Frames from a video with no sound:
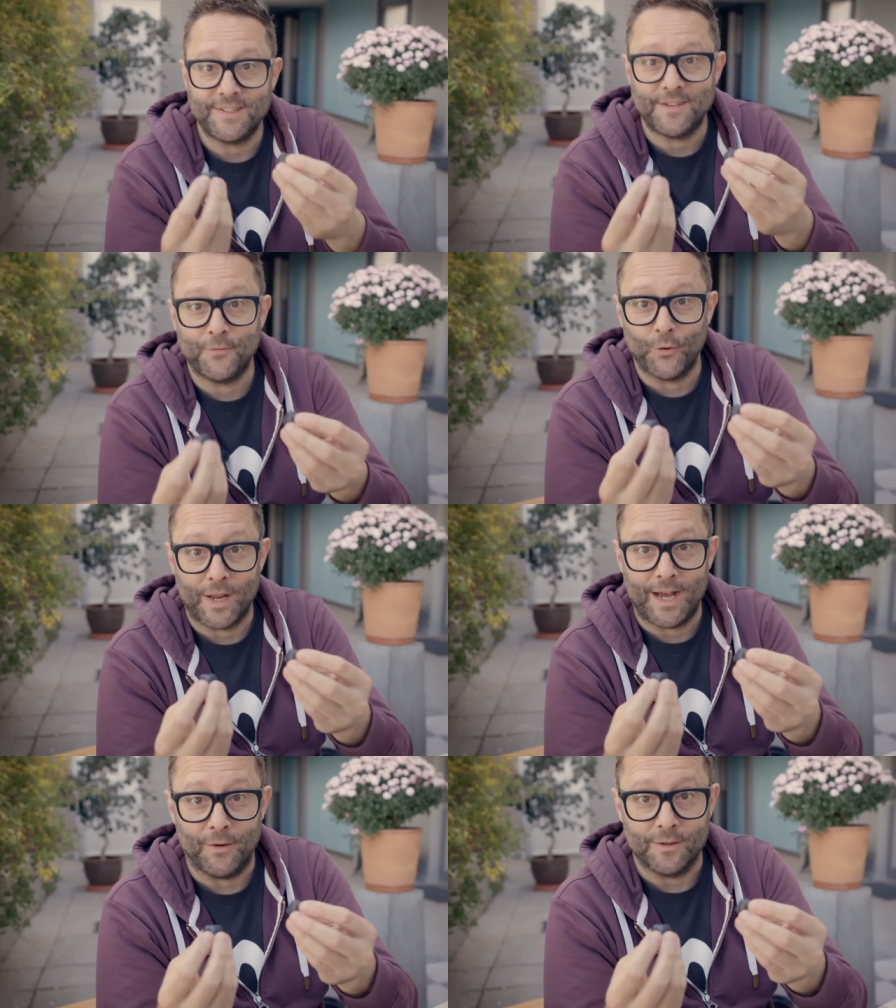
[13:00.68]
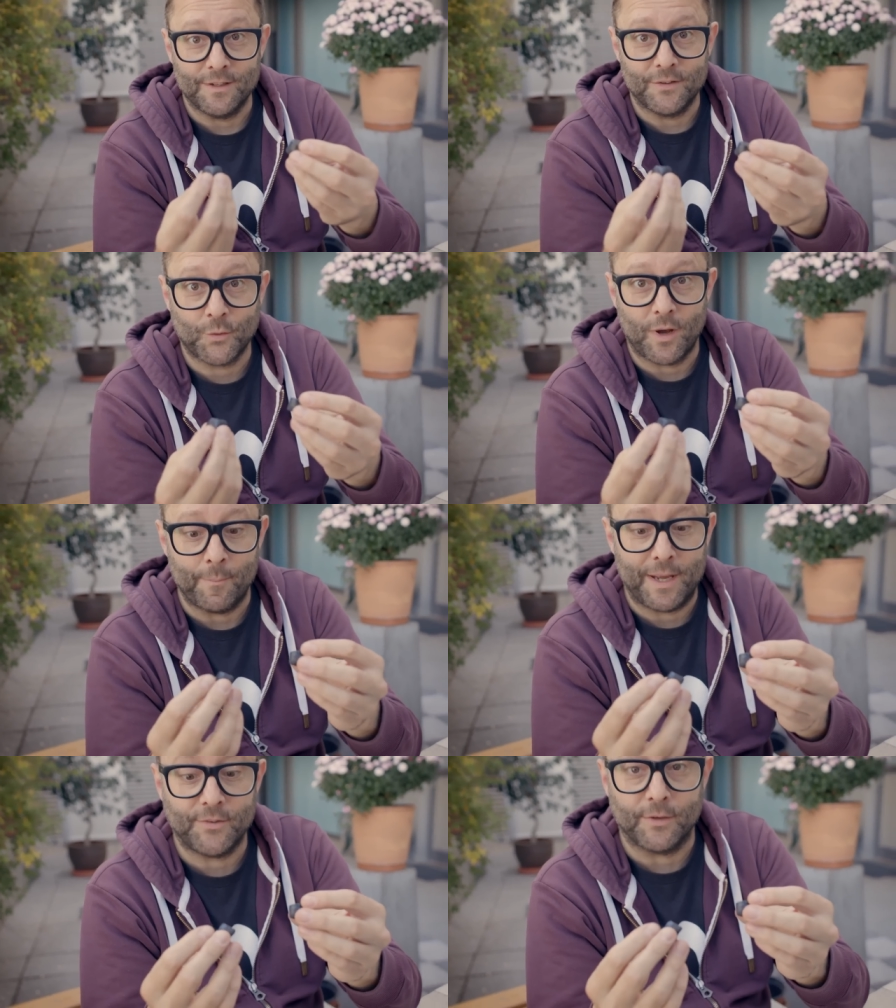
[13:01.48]
didn't fall out. It's quite
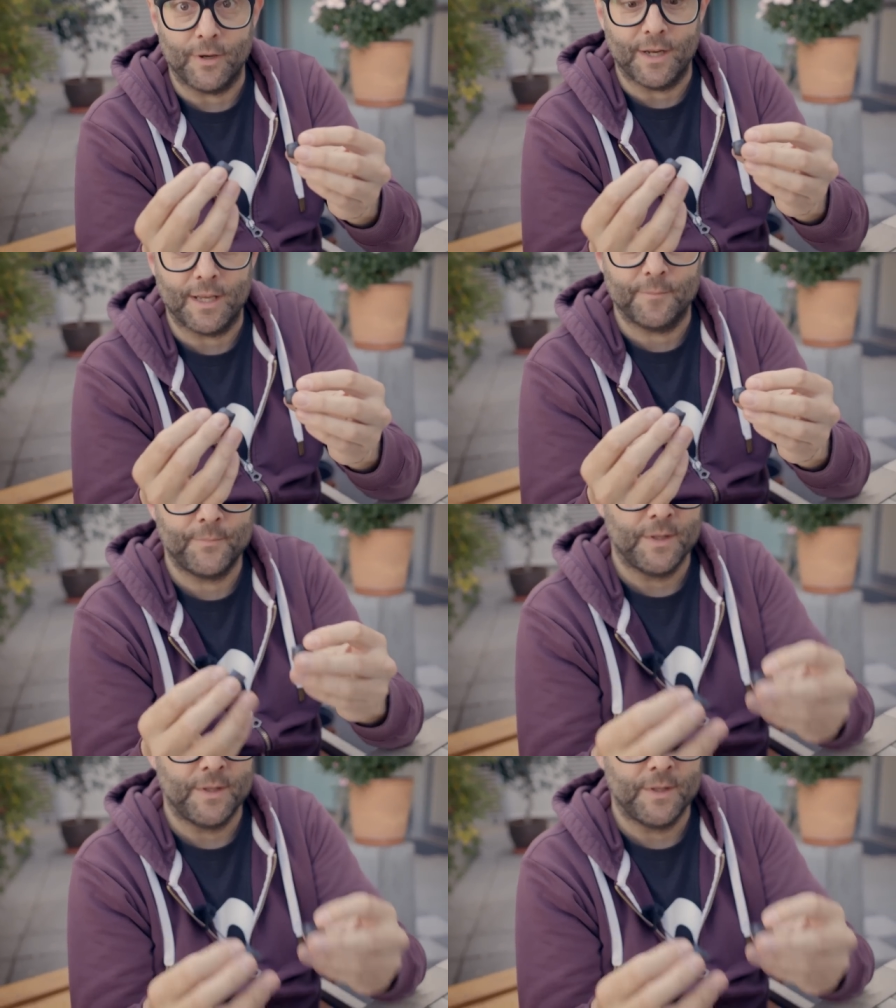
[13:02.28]
amazing, really.